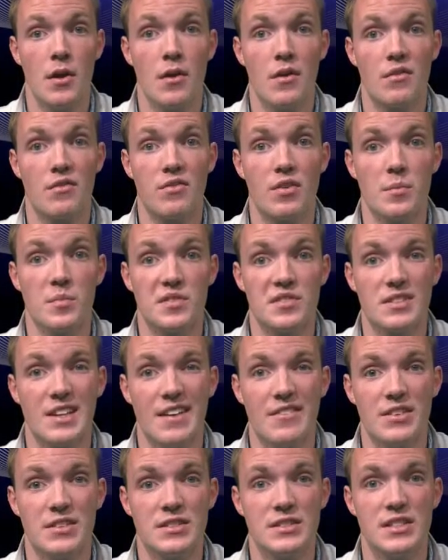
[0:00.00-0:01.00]
from
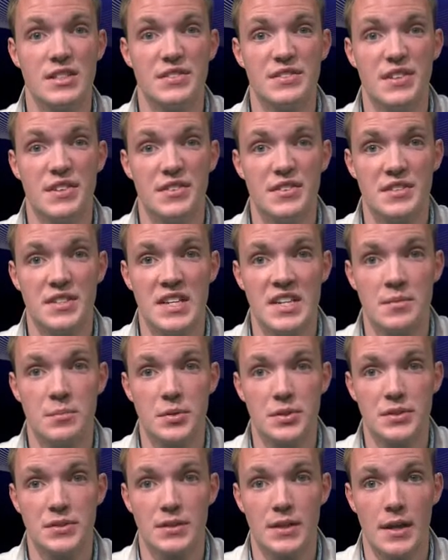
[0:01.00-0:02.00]
7 to
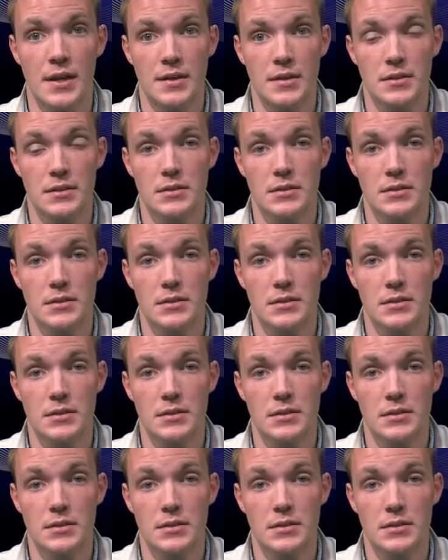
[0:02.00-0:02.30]
15%,